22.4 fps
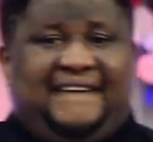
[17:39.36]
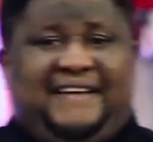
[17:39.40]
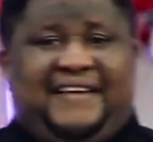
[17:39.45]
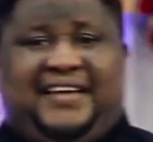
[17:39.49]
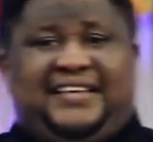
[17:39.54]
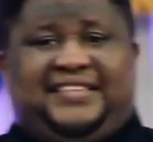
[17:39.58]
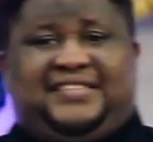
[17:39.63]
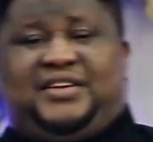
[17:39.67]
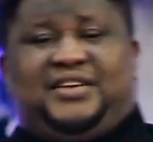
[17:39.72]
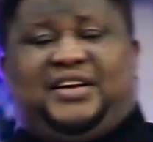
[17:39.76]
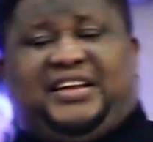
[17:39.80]

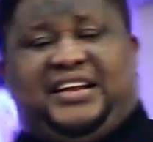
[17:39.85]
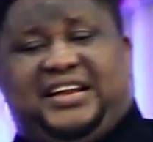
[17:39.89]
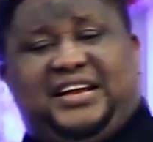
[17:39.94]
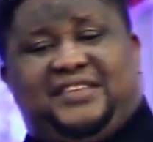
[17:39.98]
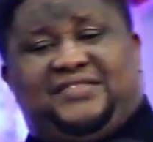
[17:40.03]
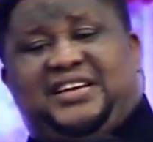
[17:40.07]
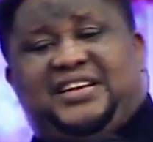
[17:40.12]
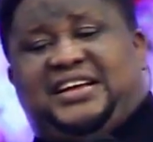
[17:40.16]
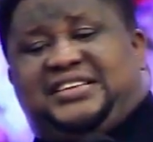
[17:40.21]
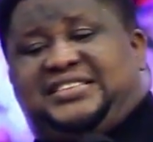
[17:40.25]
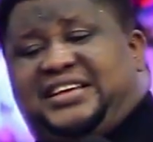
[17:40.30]
It's not the
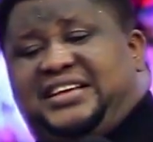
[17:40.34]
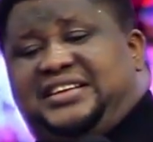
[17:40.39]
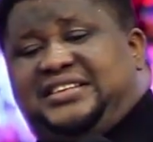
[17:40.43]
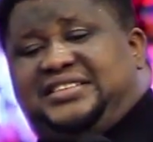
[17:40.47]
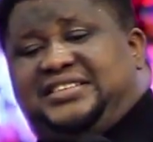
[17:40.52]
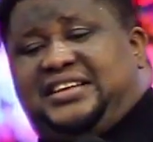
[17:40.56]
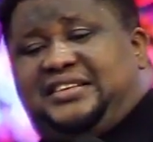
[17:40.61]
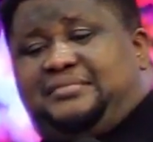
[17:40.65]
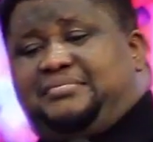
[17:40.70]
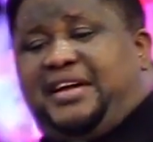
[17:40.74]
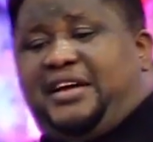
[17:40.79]
devil that said the
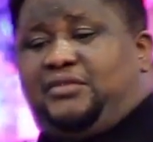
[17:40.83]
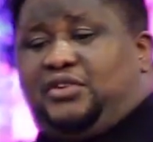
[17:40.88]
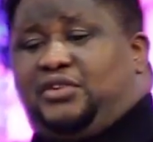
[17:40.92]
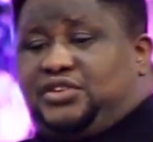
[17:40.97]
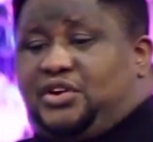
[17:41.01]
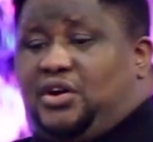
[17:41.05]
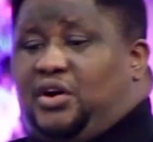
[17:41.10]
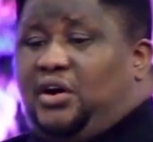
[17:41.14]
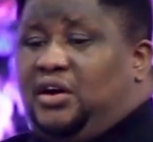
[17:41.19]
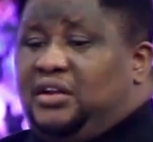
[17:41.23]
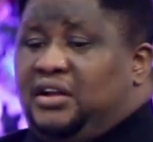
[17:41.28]
statement, it was
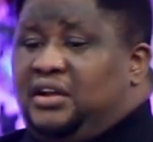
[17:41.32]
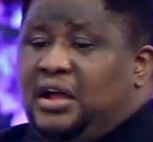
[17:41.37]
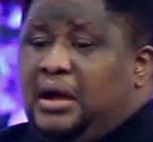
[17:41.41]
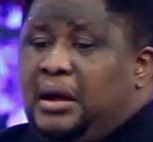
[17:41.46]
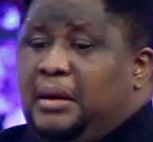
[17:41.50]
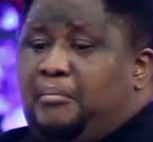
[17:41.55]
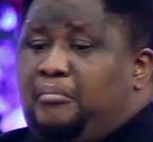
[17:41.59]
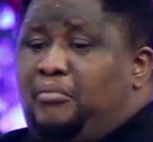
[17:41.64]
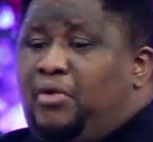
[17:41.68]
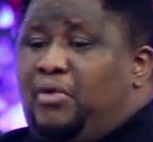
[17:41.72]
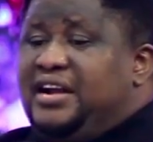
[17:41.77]
God.
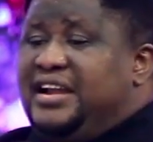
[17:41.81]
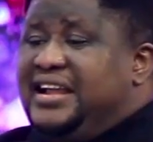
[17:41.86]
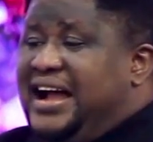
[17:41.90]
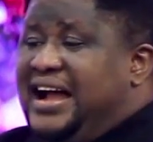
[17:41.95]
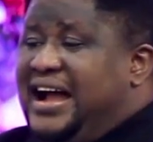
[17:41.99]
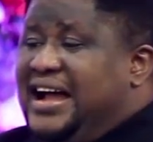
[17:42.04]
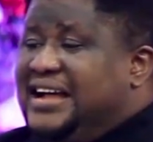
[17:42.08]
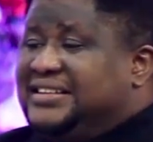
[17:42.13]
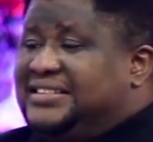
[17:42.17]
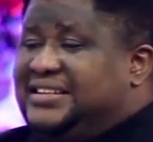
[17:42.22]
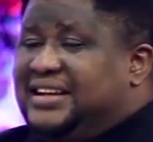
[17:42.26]
Money
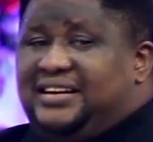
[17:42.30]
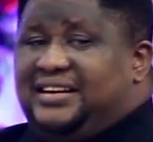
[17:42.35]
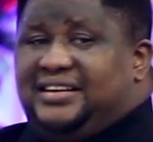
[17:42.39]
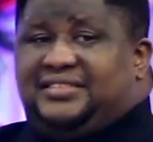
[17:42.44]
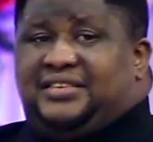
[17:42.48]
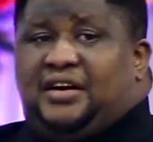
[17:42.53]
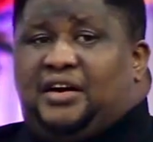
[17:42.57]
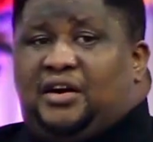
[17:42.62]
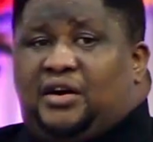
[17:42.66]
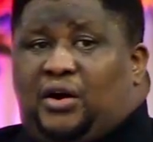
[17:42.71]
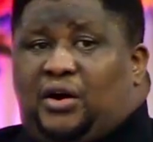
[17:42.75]

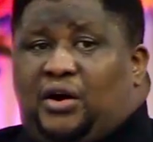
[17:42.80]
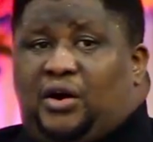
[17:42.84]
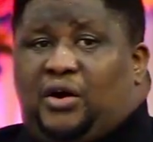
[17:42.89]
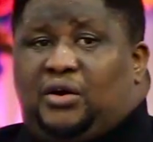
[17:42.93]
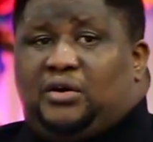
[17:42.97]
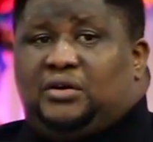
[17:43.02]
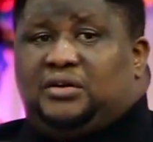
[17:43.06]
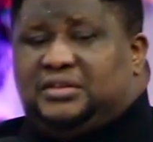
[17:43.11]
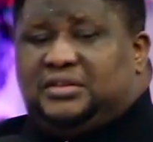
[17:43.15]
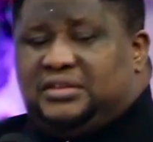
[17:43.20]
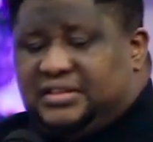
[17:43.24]
answereth
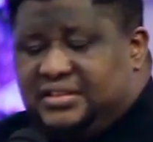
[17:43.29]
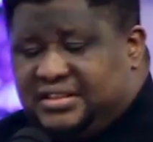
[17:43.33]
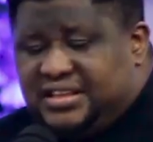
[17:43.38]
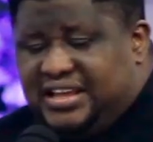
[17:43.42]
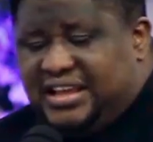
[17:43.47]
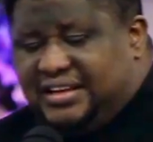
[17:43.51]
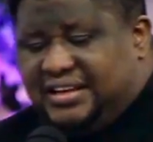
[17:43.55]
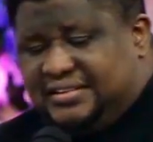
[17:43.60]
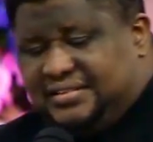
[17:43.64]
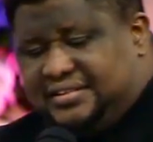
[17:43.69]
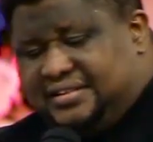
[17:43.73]
all
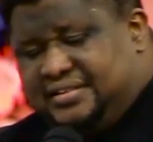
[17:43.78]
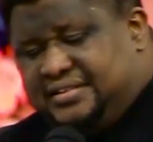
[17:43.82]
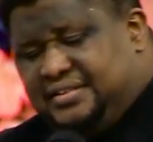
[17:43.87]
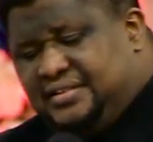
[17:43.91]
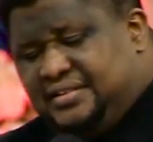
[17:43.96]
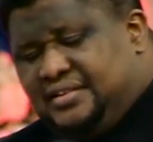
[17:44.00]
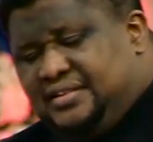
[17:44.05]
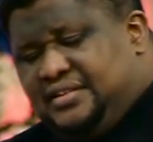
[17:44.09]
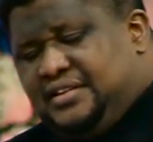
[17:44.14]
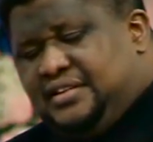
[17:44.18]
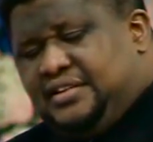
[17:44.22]
things.
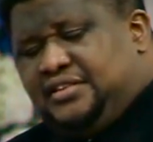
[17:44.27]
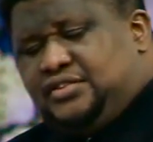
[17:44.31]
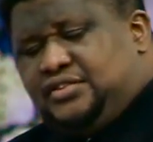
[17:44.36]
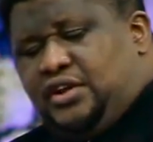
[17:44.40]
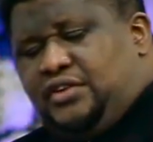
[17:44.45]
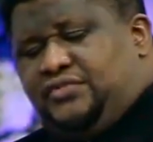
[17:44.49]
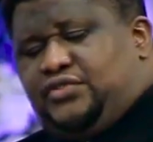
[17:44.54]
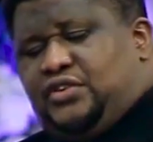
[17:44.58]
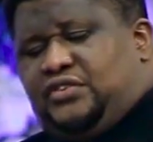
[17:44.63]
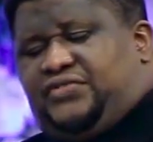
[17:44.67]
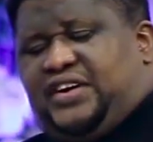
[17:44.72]
So
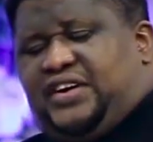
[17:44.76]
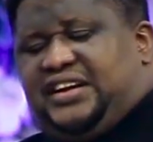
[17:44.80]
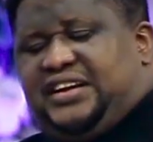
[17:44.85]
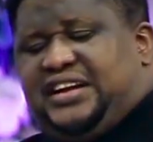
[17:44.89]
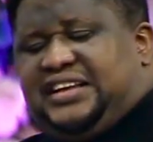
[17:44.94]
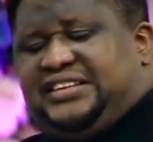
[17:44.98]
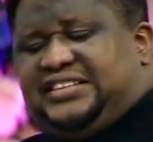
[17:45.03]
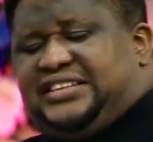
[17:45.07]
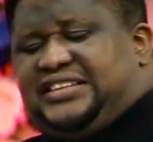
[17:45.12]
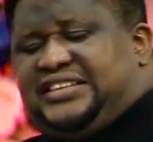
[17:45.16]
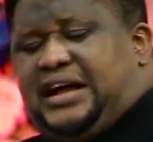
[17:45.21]
if your
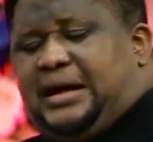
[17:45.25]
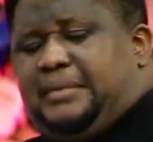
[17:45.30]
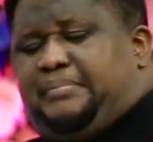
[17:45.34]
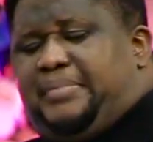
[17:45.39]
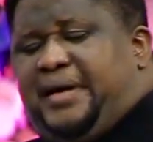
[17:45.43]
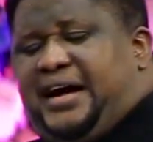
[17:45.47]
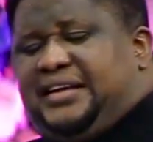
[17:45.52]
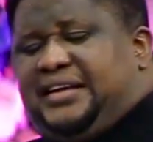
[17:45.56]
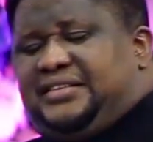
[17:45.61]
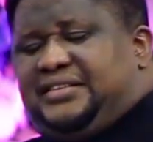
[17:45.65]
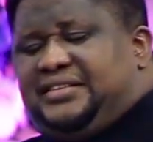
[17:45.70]
finances are
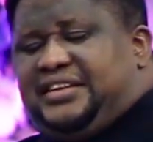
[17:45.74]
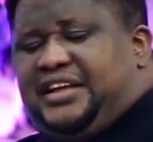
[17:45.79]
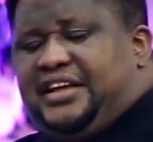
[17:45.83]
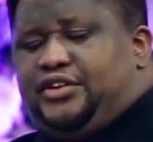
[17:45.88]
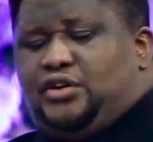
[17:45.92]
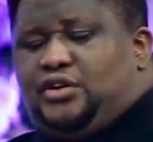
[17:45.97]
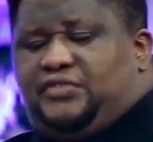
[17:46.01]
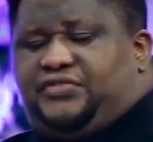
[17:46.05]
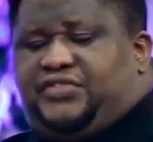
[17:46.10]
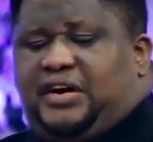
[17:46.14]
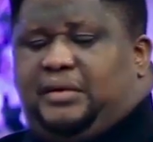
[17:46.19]
bad, then
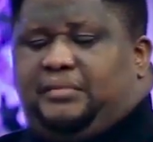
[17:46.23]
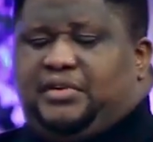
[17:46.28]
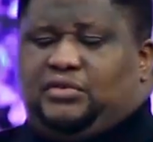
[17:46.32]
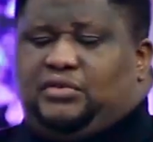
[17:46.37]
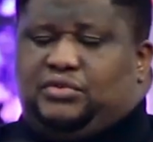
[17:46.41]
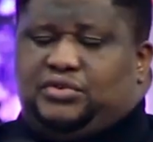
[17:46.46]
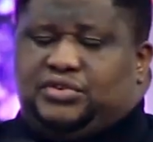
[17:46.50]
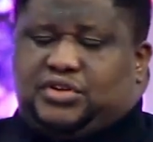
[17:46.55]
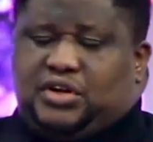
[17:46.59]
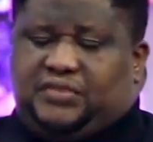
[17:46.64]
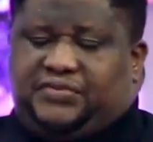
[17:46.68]
your family
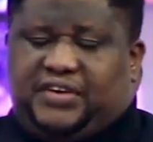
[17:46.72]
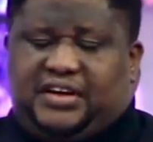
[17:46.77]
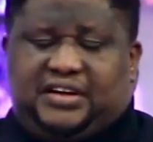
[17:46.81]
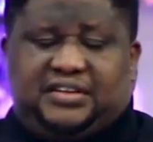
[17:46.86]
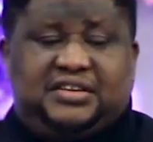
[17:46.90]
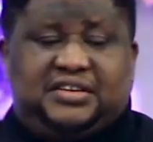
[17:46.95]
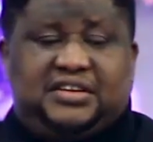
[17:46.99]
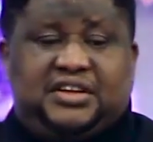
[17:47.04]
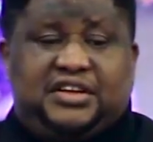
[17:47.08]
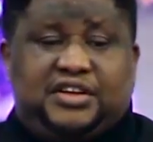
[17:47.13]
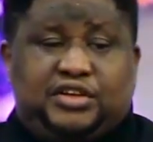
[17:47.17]
will suffer,
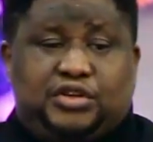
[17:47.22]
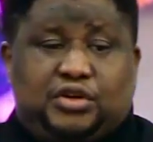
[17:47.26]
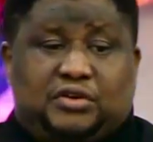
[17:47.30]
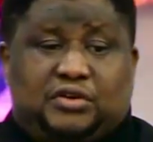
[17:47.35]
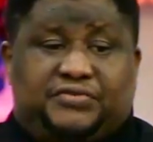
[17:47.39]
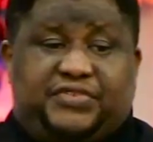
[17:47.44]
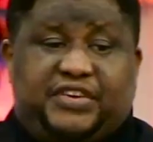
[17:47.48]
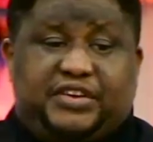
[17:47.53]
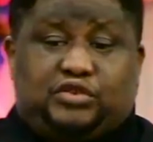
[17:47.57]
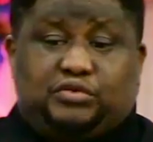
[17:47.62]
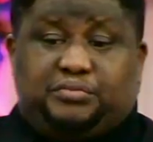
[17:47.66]
your
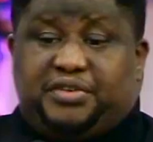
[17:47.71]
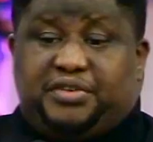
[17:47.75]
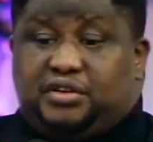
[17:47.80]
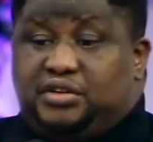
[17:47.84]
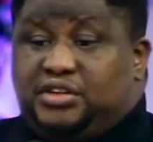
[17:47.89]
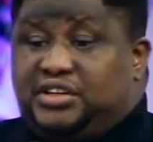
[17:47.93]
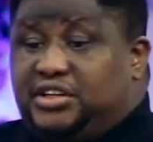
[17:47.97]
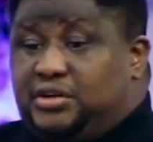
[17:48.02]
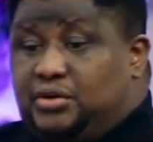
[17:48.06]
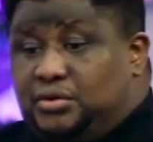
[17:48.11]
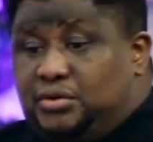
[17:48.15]
faith will be
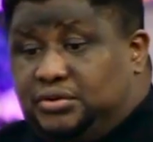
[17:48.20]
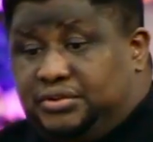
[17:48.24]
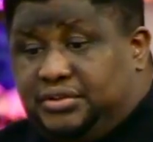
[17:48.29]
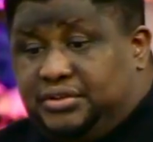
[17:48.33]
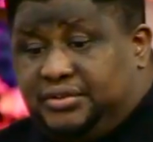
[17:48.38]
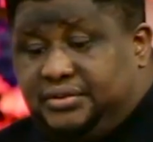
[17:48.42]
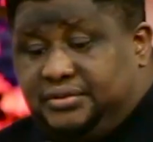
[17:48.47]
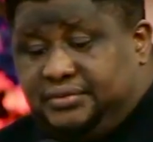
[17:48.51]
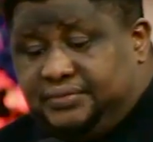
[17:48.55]
ridiculed.